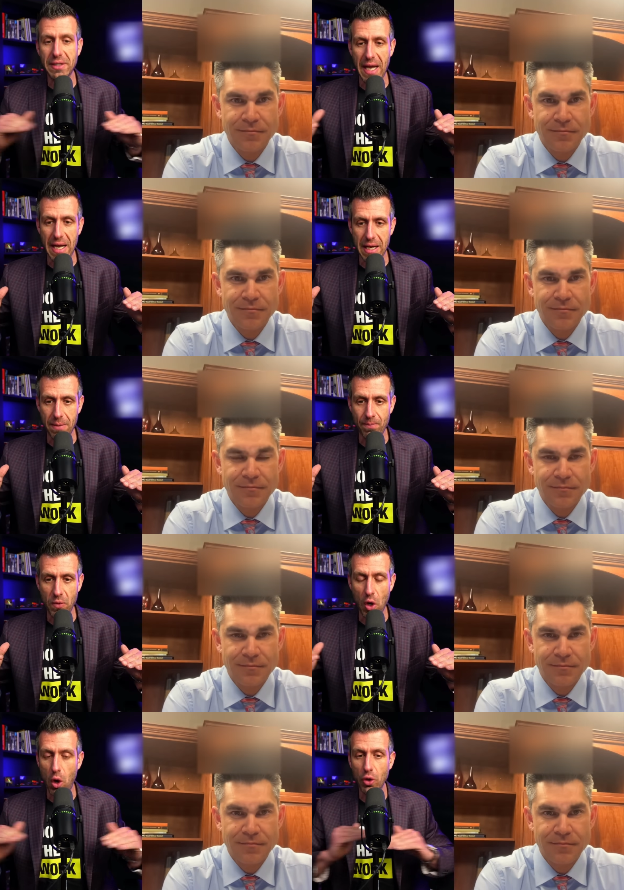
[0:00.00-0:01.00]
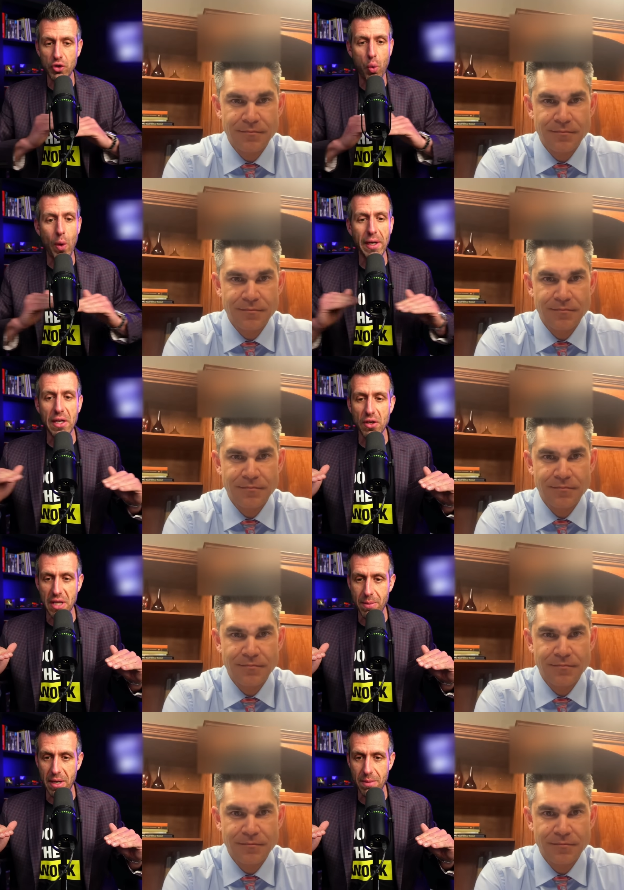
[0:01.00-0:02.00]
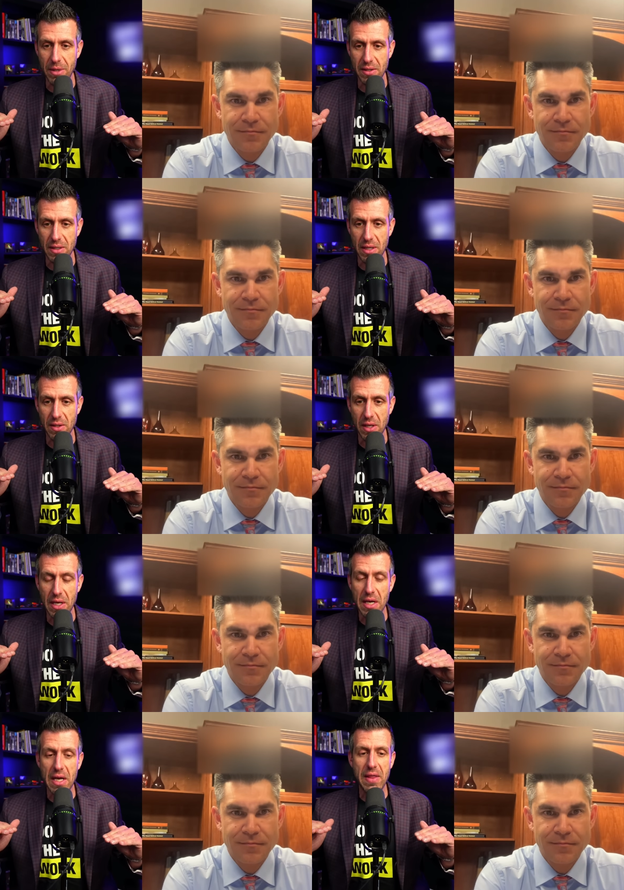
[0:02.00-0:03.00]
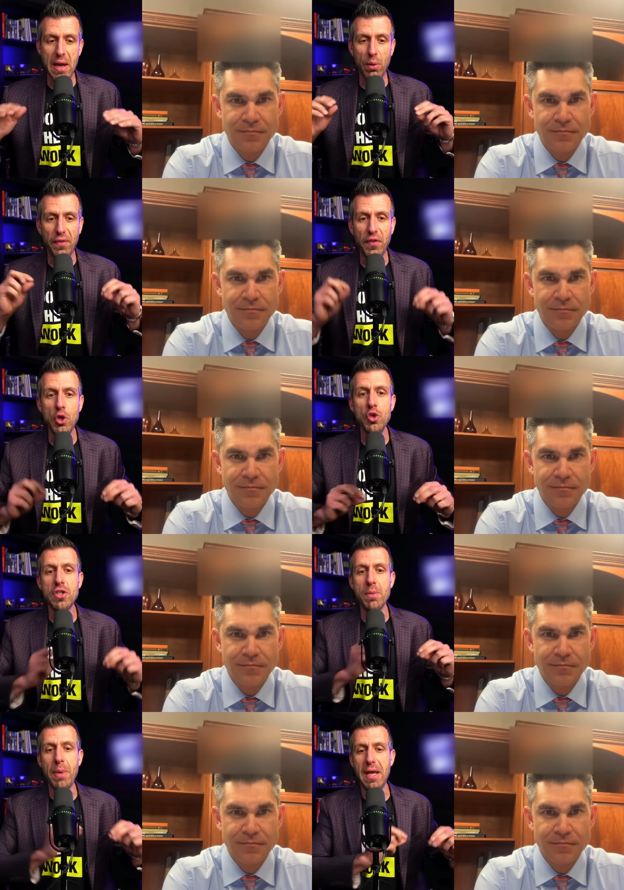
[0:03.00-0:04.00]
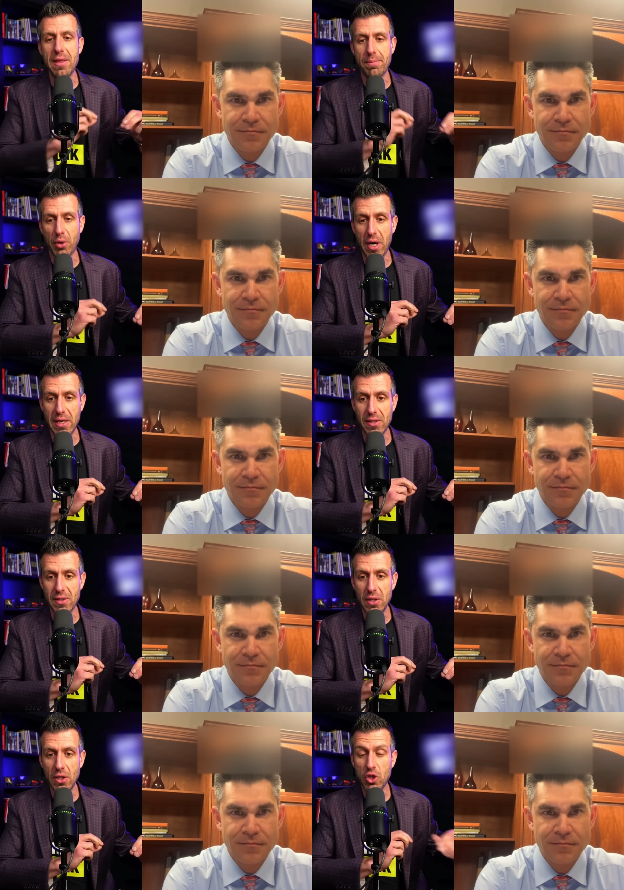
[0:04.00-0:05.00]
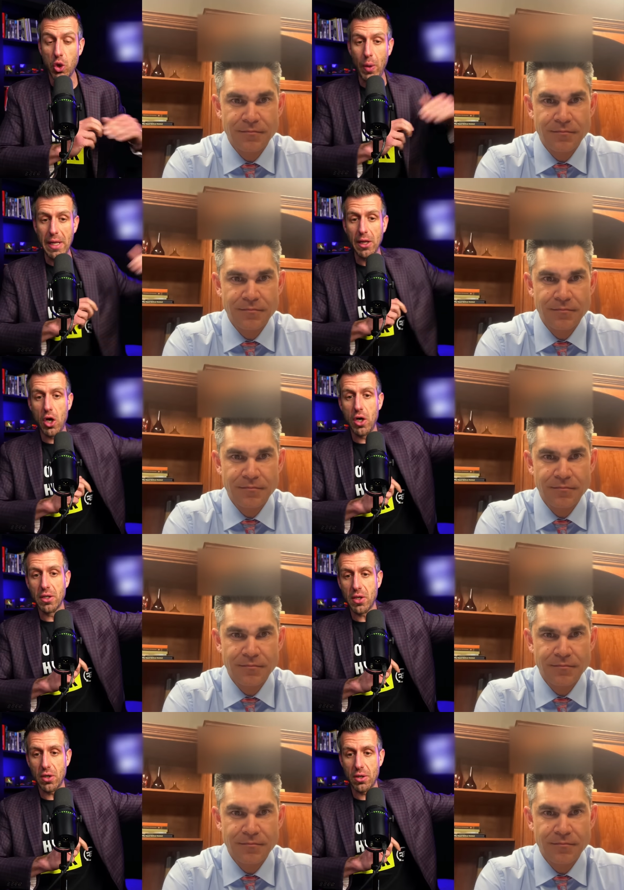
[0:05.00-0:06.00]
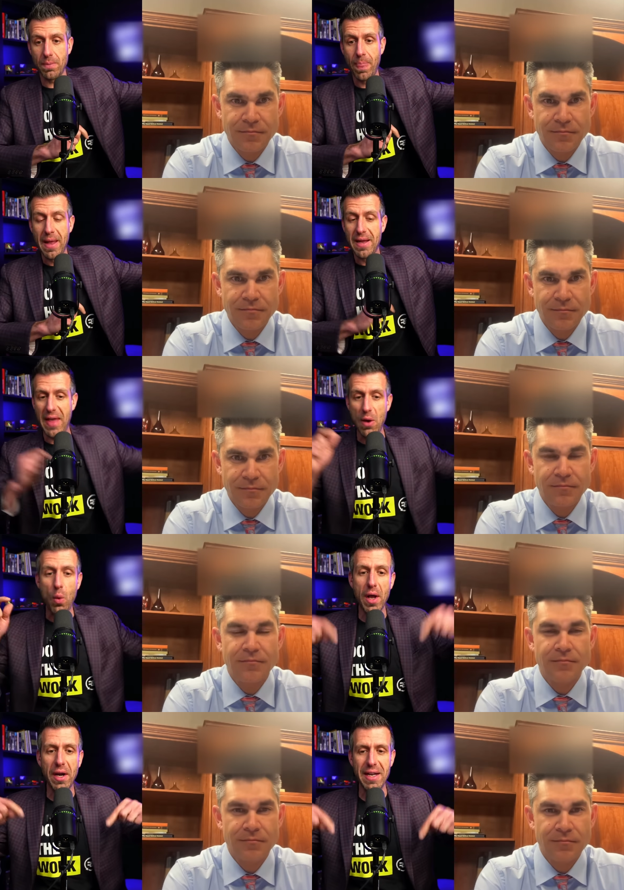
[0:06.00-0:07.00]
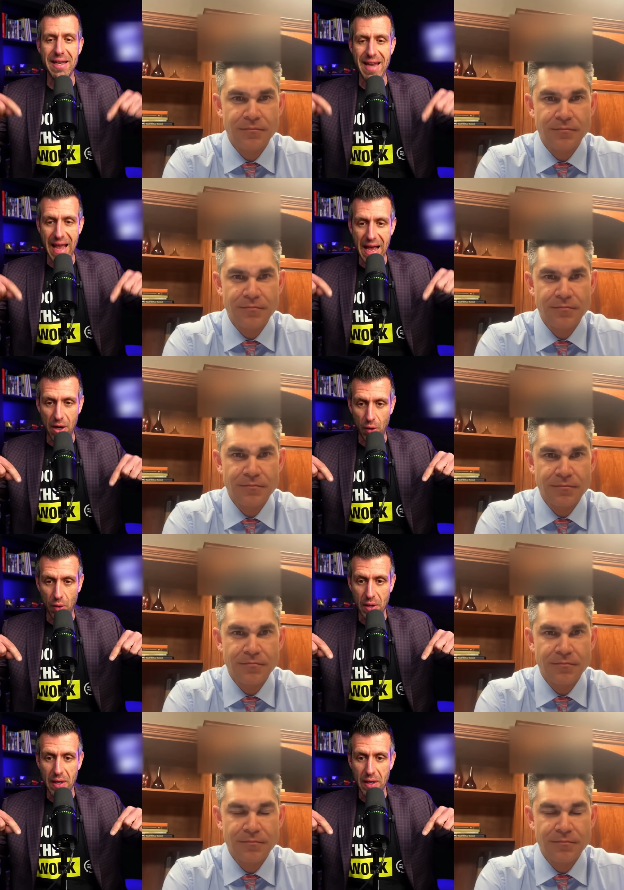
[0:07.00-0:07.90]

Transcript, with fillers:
Speaker 1: time, the whole 20 years they've been in the business, they refused to pay the price to win long term. They wanted it now.